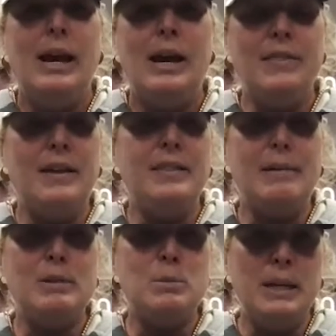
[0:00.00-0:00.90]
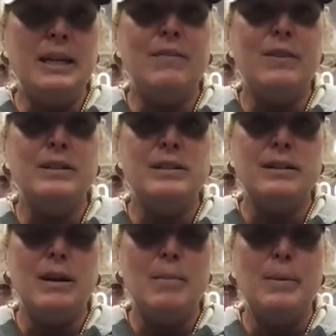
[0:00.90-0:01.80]
I thought that was big for us to
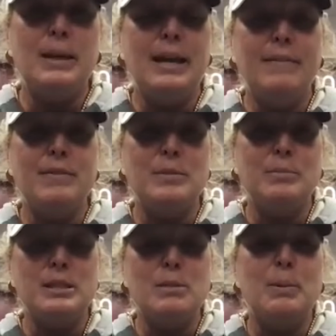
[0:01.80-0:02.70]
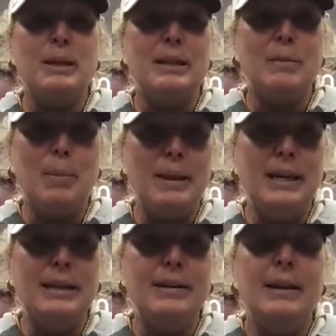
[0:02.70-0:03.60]
come and have some discipline at the
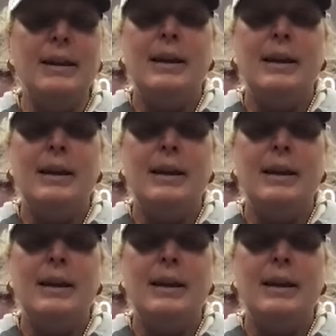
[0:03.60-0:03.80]
plate